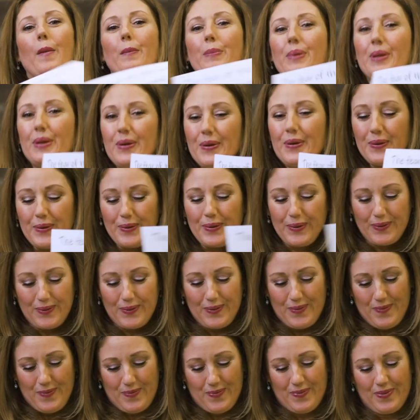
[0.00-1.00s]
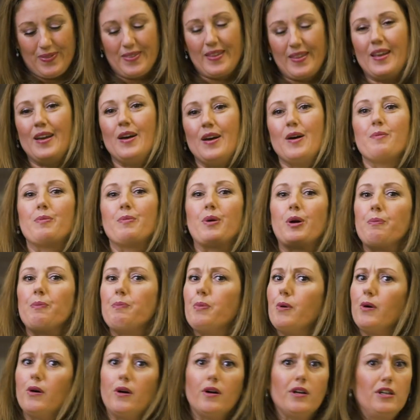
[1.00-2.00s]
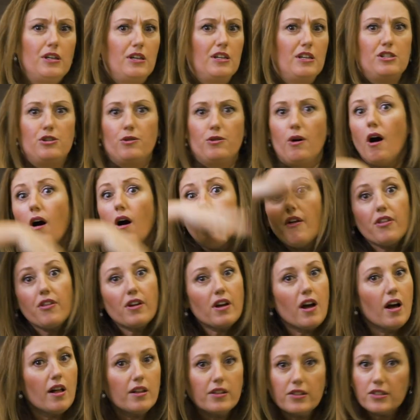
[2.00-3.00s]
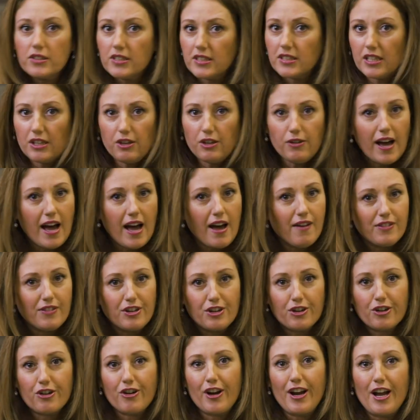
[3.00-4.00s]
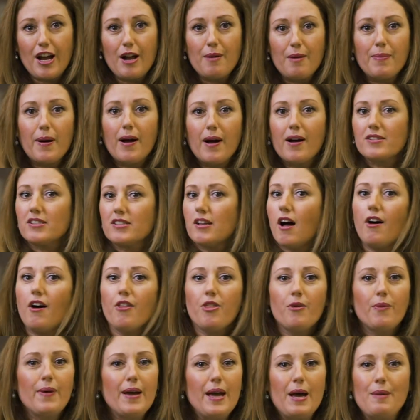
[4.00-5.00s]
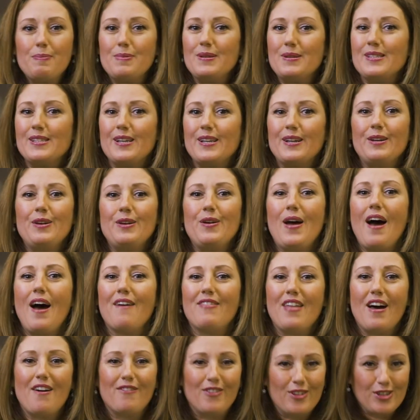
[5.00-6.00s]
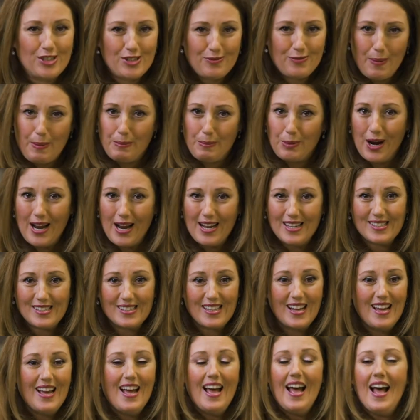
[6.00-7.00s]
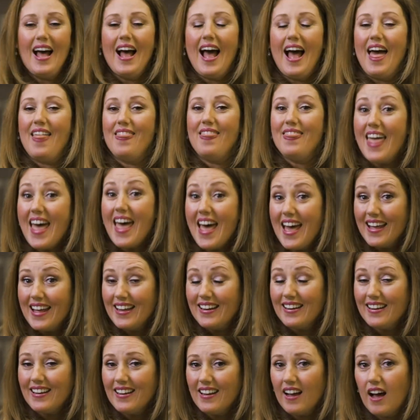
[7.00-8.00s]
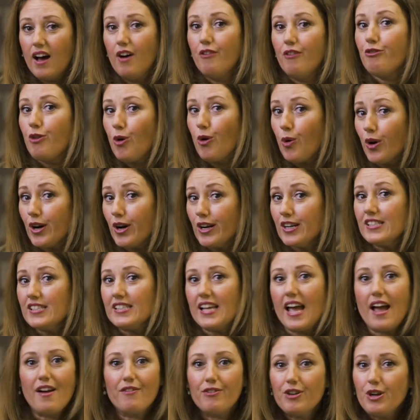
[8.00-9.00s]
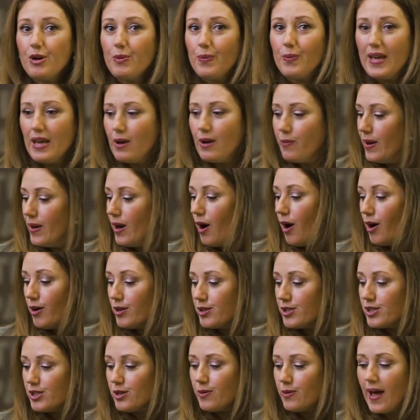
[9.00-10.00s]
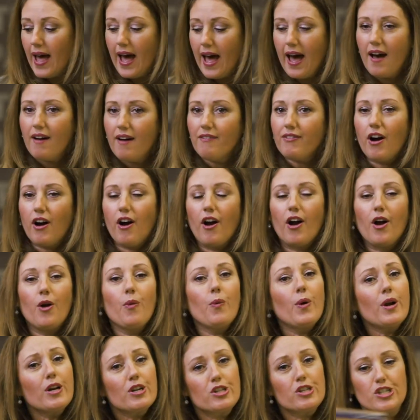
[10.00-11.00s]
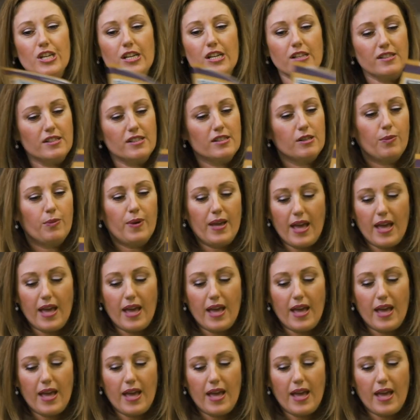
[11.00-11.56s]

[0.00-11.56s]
blue, purple. You can do all the colors that you have in your crayon box all the way up until you have that verse memorized. And then, of course, every week we also have our worksheets. So